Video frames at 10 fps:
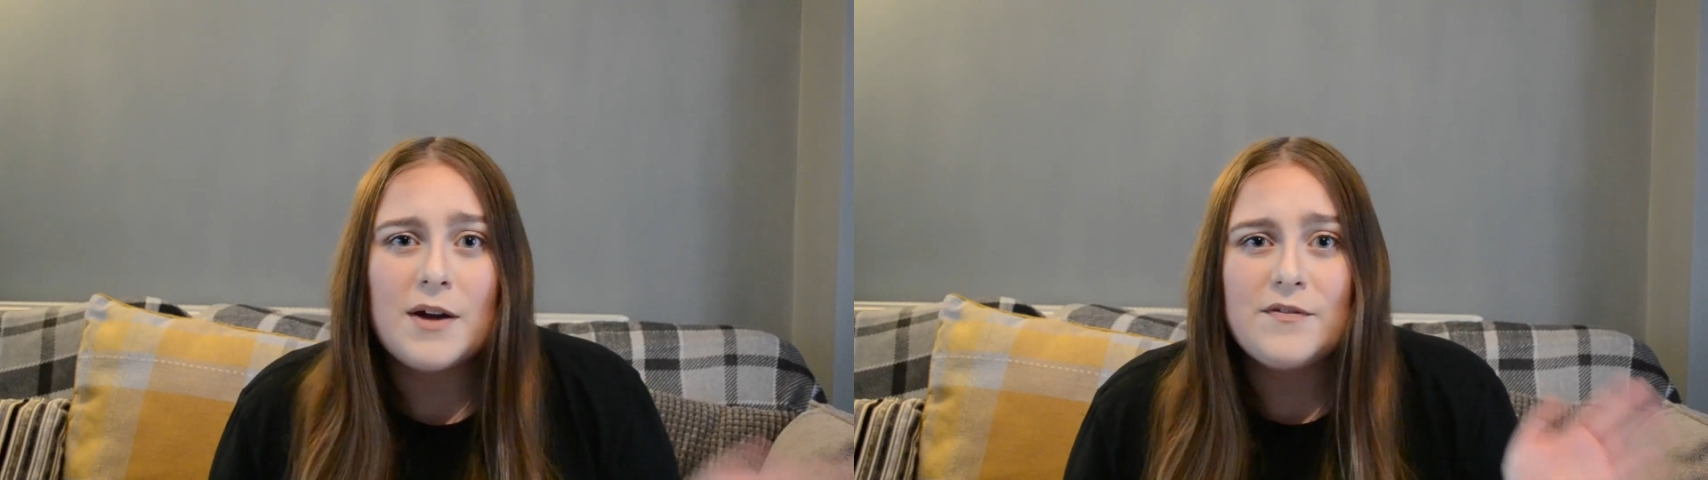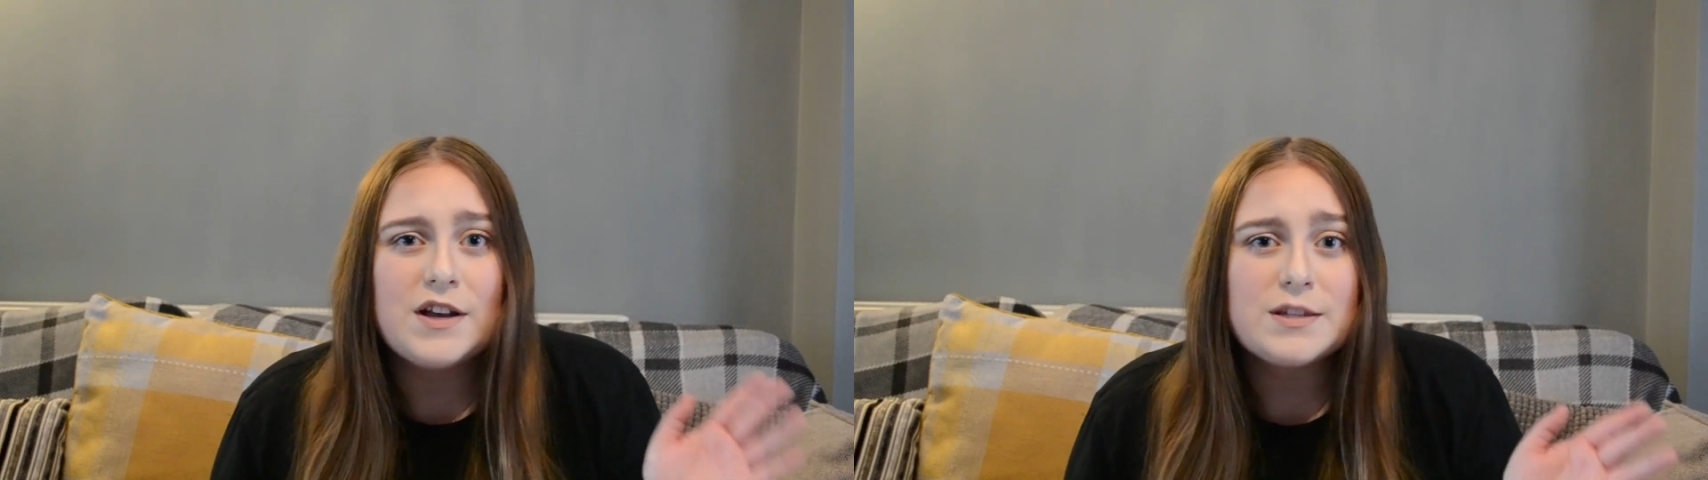
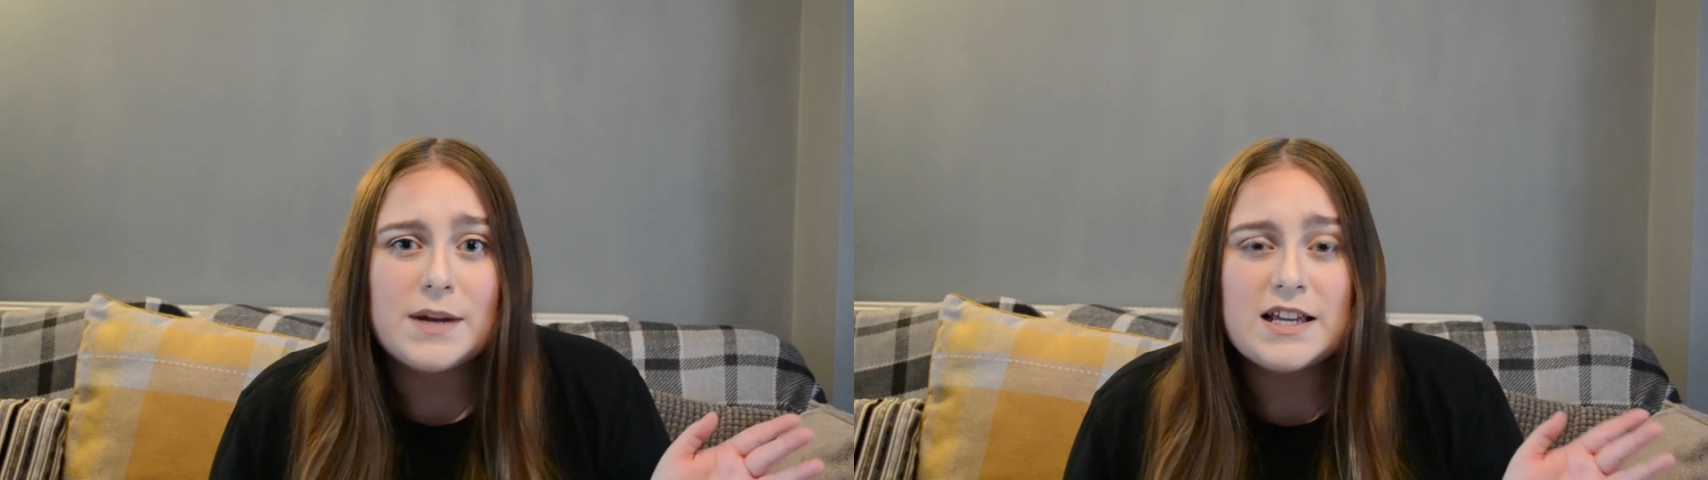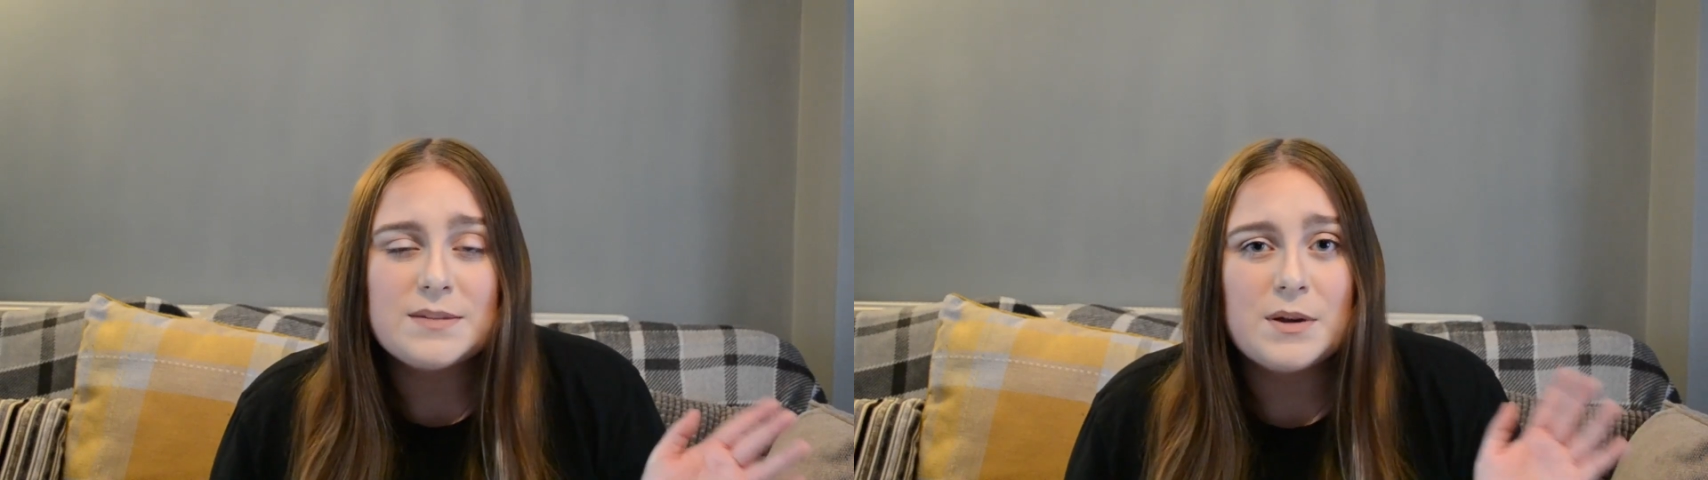first
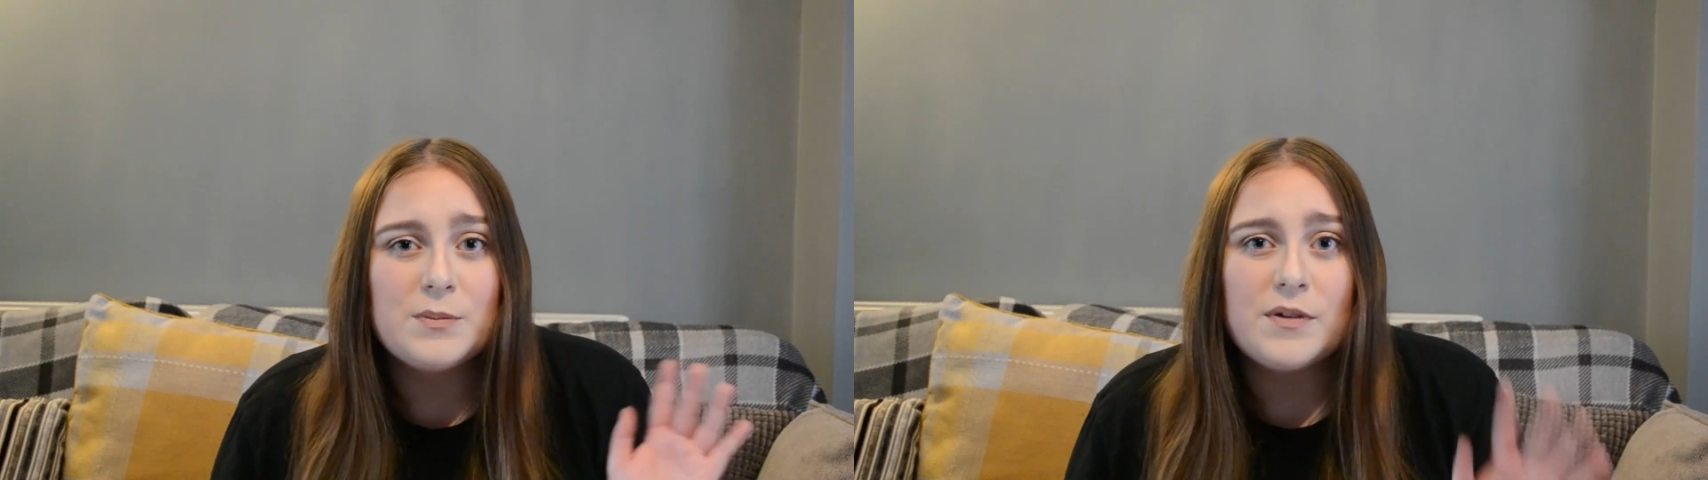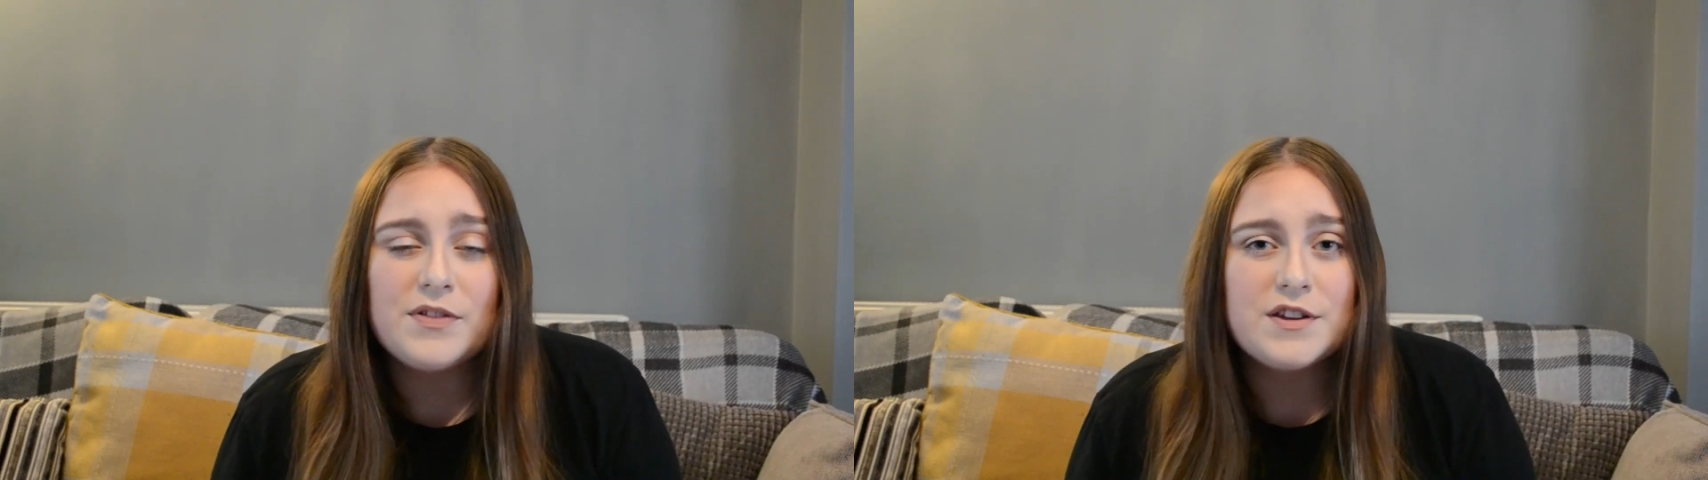placement
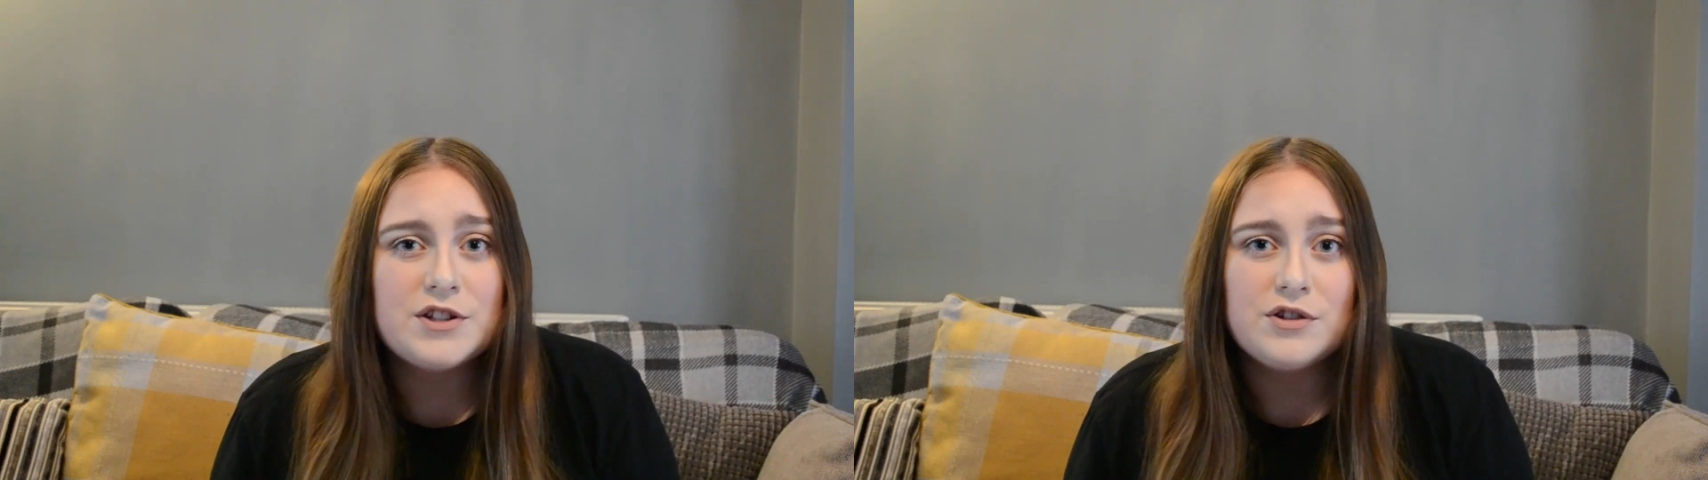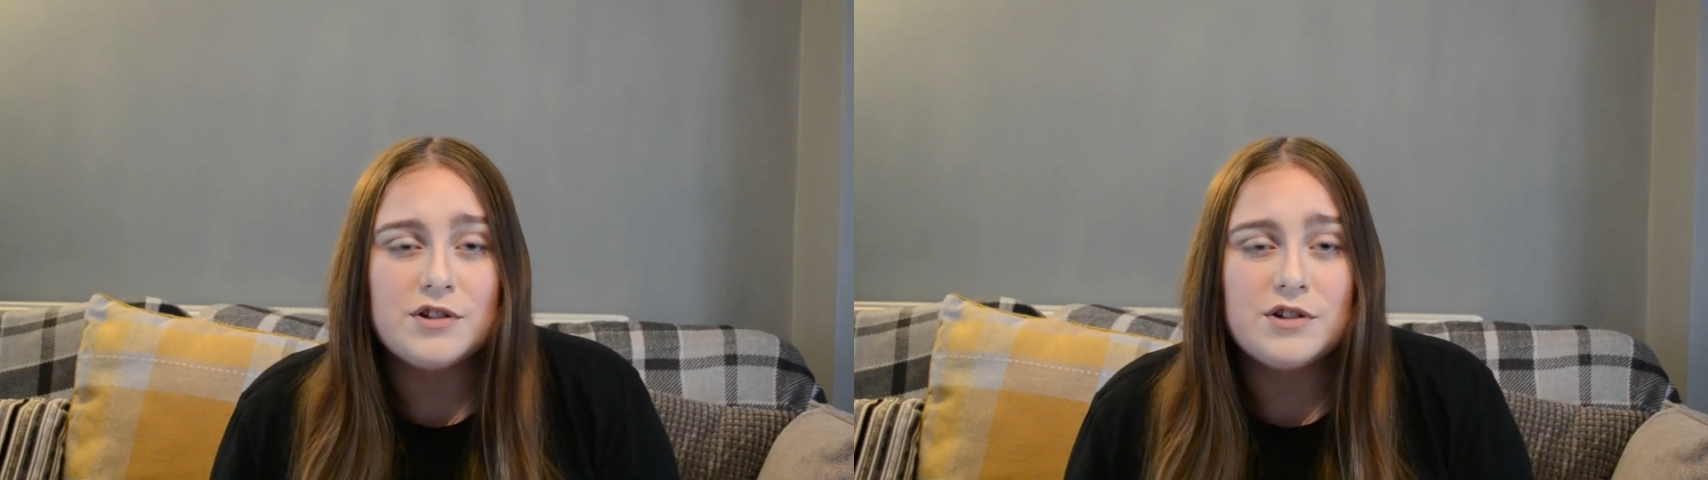with the student